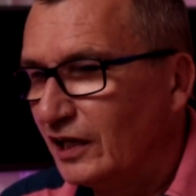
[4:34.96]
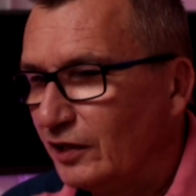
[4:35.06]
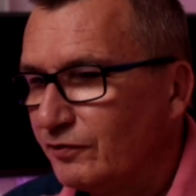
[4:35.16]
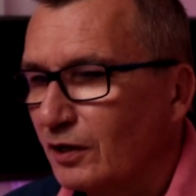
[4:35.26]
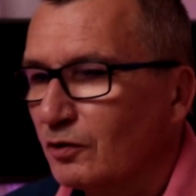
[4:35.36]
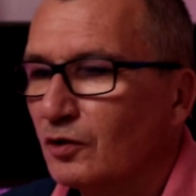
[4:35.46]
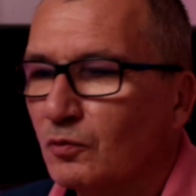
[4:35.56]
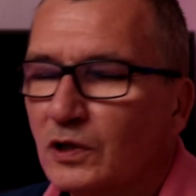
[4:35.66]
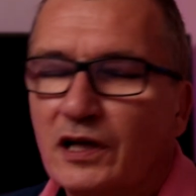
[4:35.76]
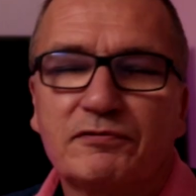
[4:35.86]
if I
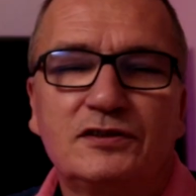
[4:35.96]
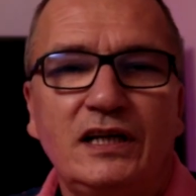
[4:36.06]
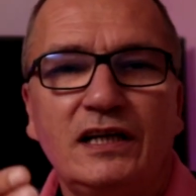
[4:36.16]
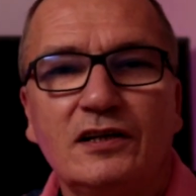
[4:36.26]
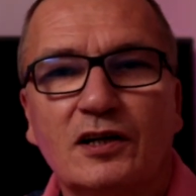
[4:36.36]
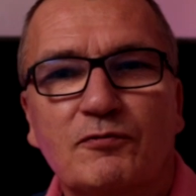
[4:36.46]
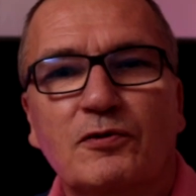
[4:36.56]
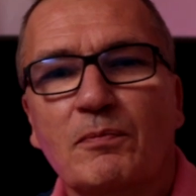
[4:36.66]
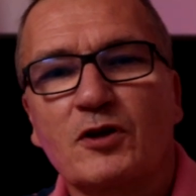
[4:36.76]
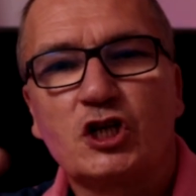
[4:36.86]
would have taken it
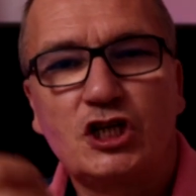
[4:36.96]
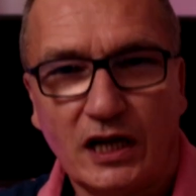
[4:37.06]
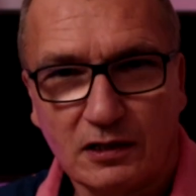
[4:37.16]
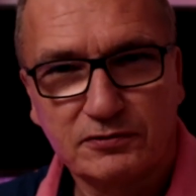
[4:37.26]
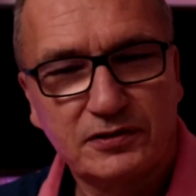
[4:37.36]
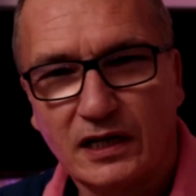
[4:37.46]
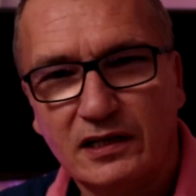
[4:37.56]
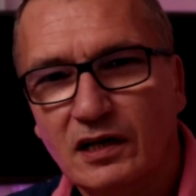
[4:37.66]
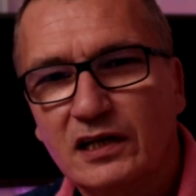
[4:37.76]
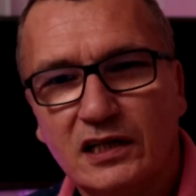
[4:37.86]
from the shelf,
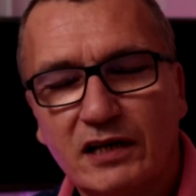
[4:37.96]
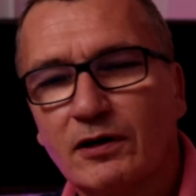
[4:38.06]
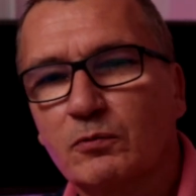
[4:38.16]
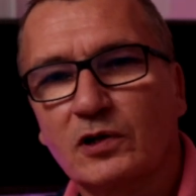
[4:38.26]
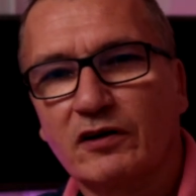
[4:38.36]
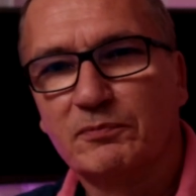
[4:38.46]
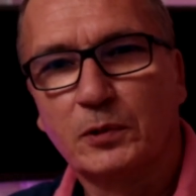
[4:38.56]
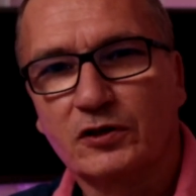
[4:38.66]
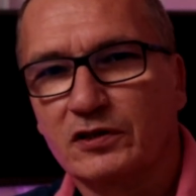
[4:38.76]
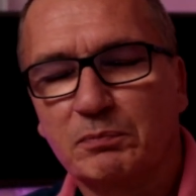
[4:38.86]
I never would have
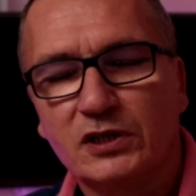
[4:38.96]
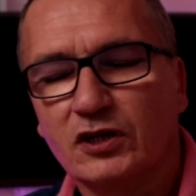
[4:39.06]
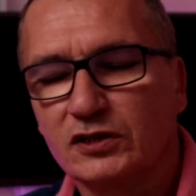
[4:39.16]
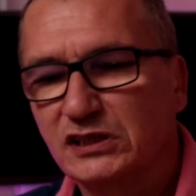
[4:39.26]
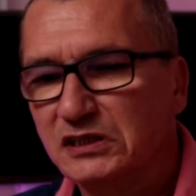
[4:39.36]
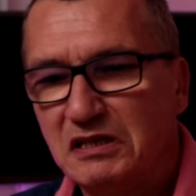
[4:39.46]
bought it, because